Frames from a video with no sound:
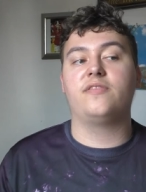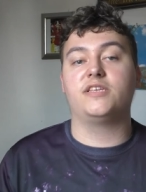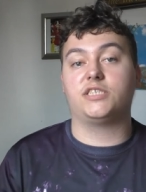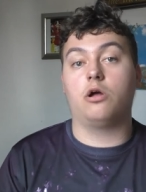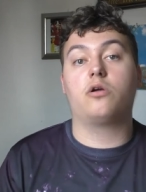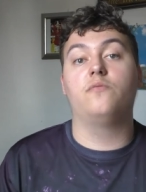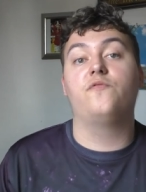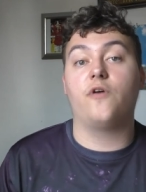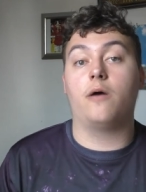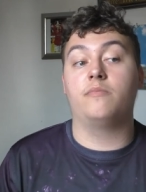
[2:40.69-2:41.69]
This is not
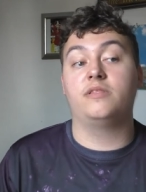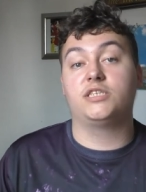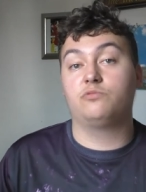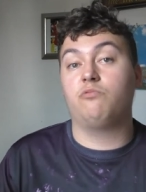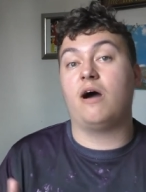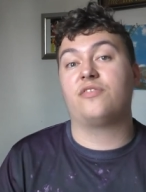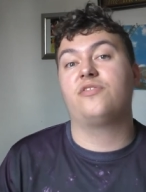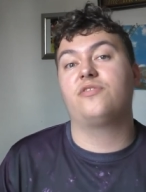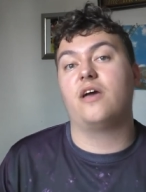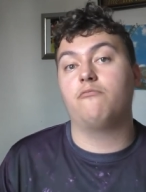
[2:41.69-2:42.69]
confirmed, but this is what
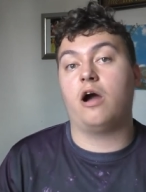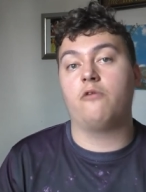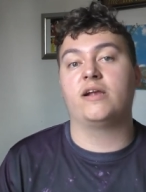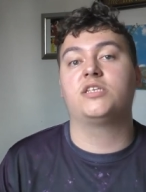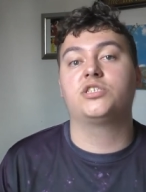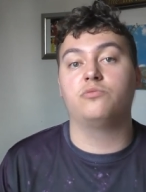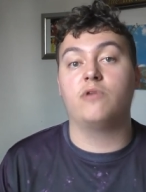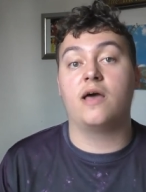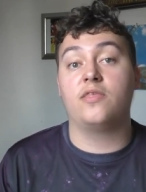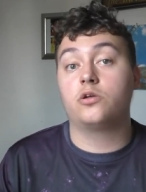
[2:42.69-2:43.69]
I what I read
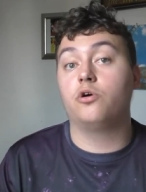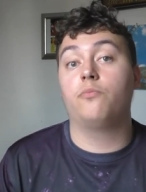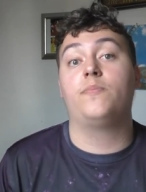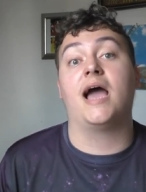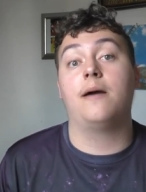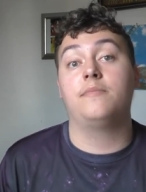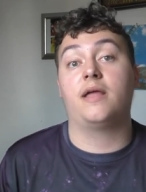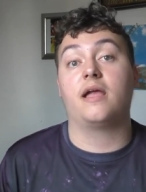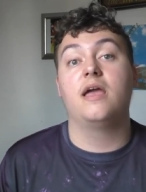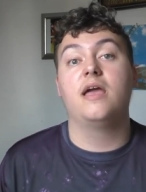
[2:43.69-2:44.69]
somewhere that could be
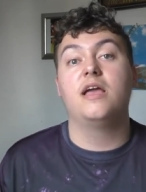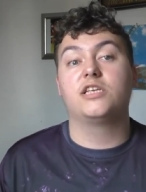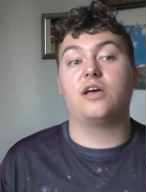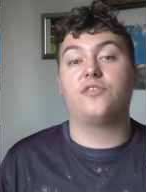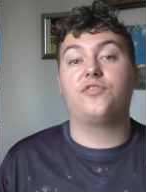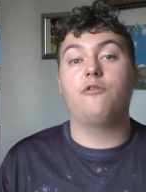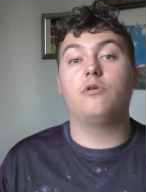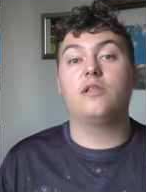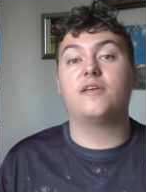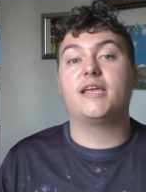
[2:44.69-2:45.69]
happening. So I think
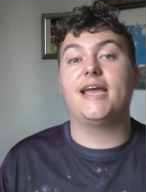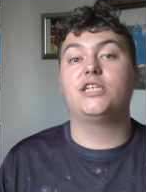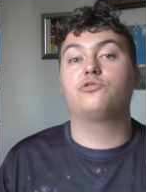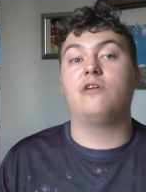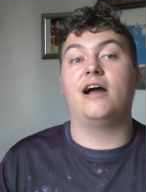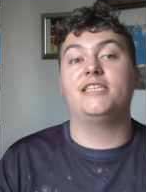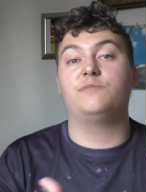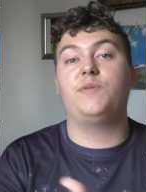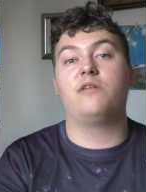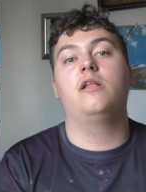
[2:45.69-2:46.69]
one of the kids rides
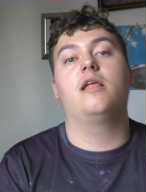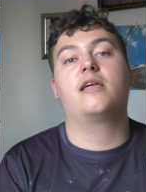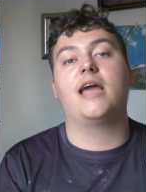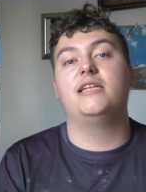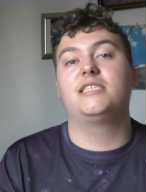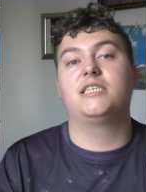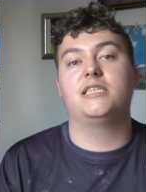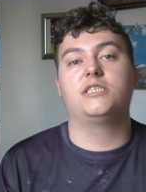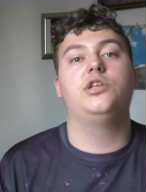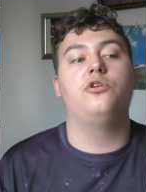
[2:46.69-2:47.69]
is being relocated to
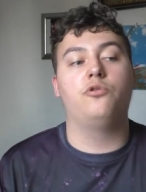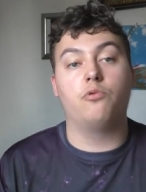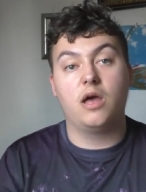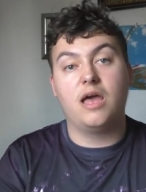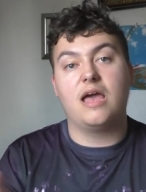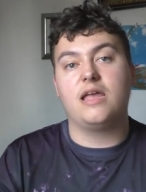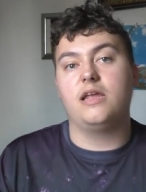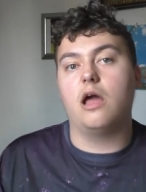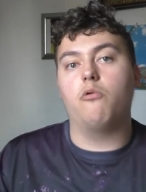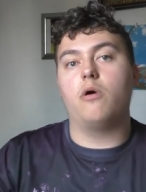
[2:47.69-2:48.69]
this new,
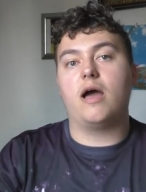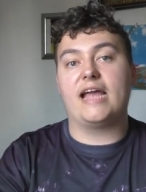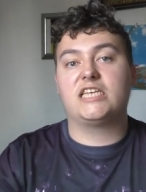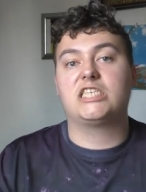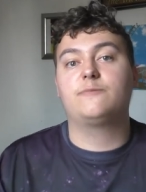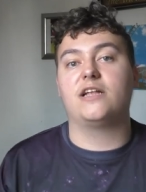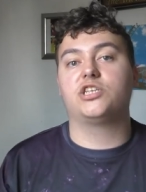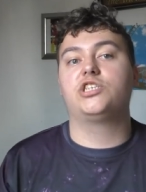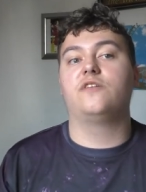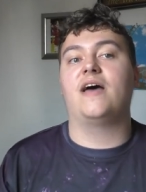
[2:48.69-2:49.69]
you know,
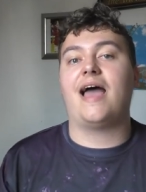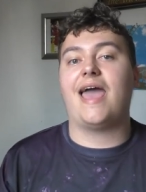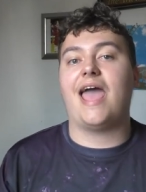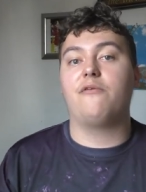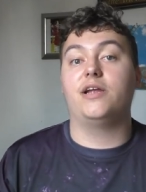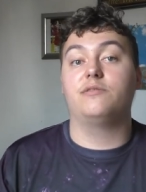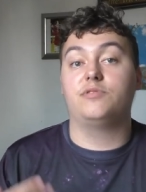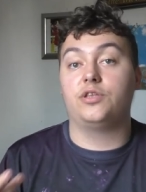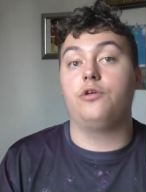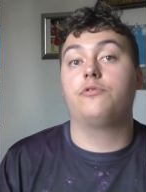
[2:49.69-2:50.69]
expansion of that area
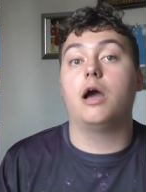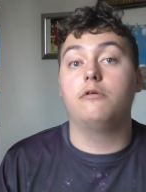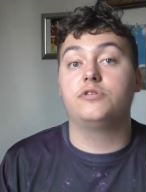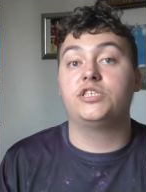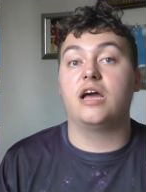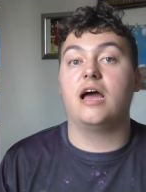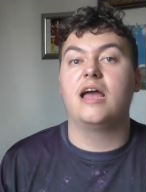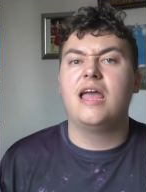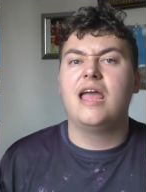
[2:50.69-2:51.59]
with the new coaster.